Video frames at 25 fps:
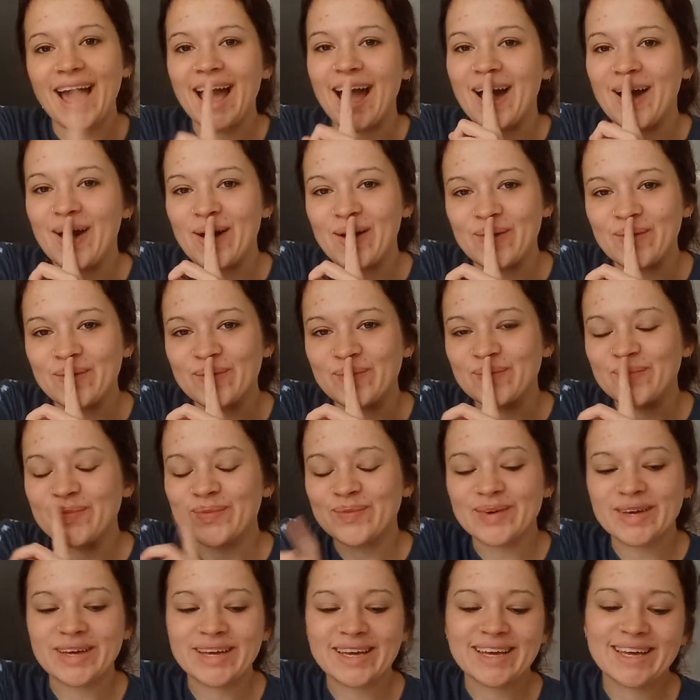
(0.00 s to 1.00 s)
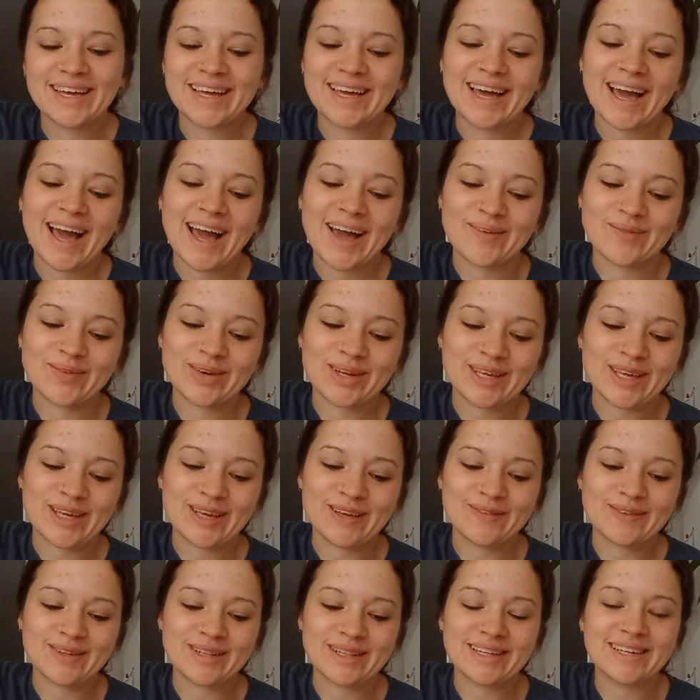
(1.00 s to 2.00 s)
I'm going to
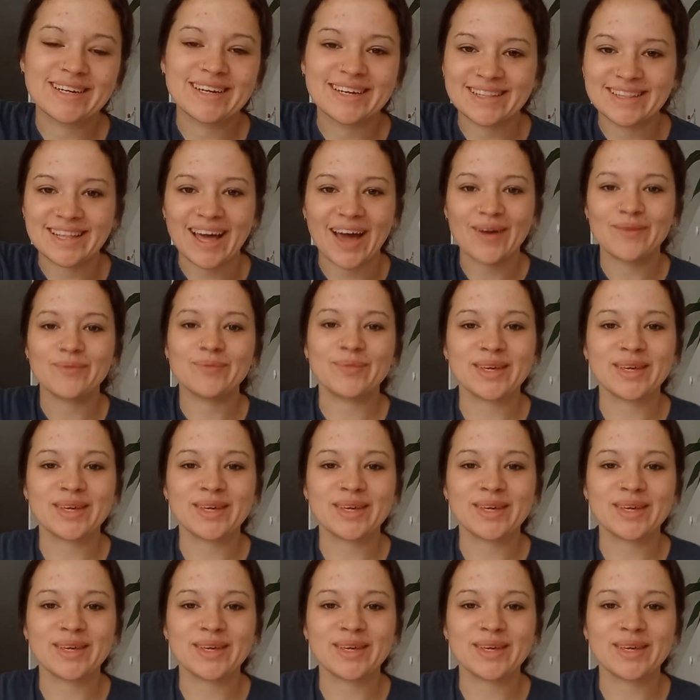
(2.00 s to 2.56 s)
keep a lid on that